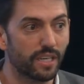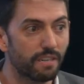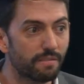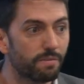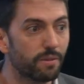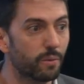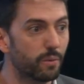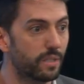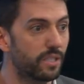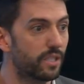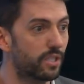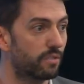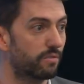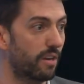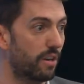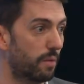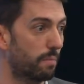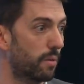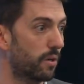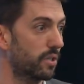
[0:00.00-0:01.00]
influences
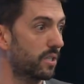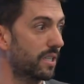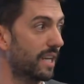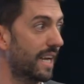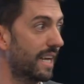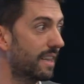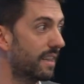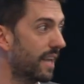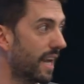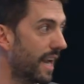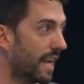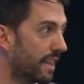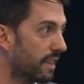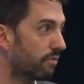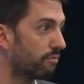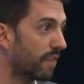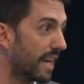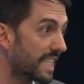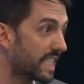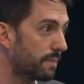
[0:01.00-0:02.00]
around a person and, and the
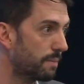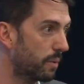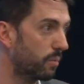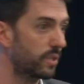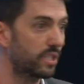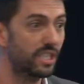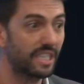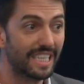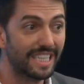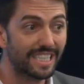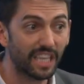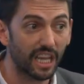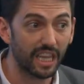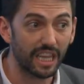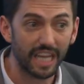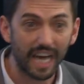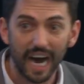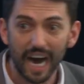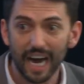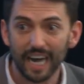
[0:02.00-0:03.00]
recipe, which needs a
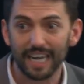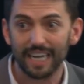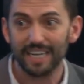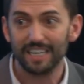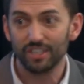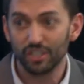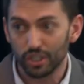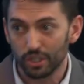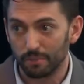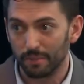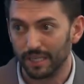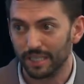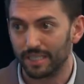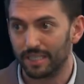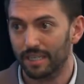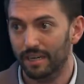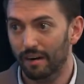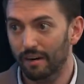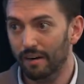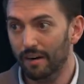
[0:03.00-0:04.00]
lot of
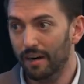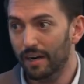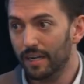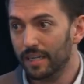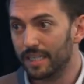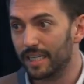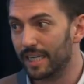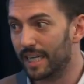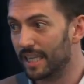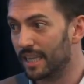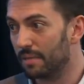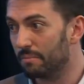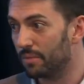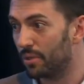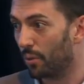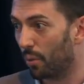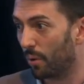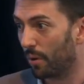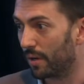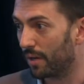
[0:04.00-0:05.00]
instruments to get them
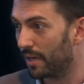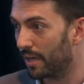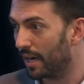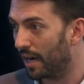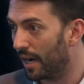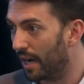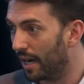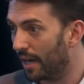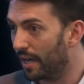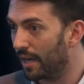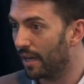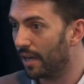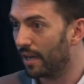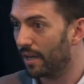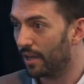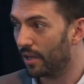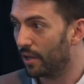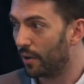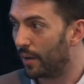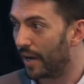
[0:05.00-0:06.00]
toward uh,
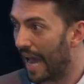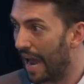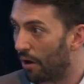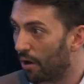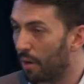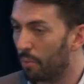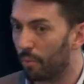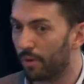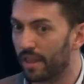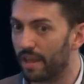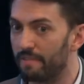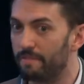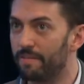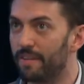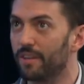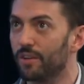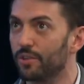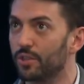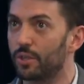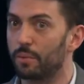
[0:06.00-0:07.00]
you know, an outcome where they
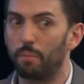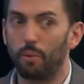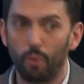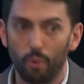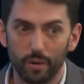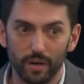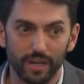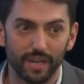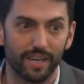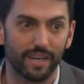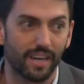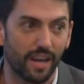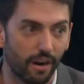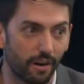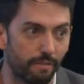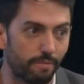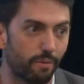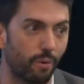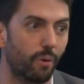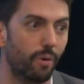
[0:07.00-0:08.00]
feel supported and
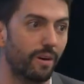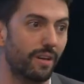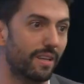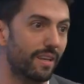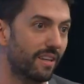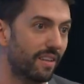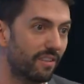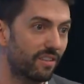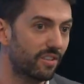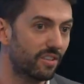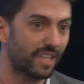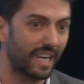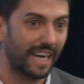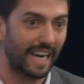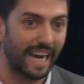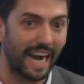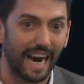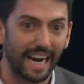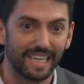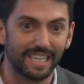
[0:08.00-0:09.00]
cared for and there's kind
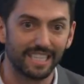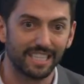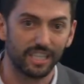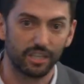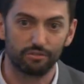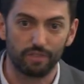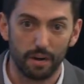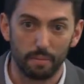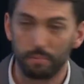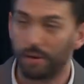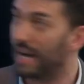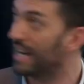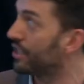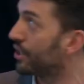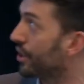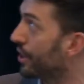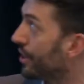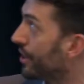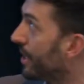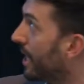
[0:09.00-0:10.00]
of guidance and the right
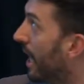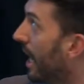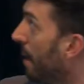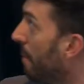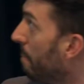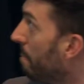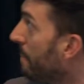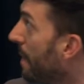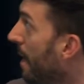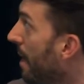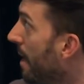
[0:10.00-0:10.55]
pressures. Um,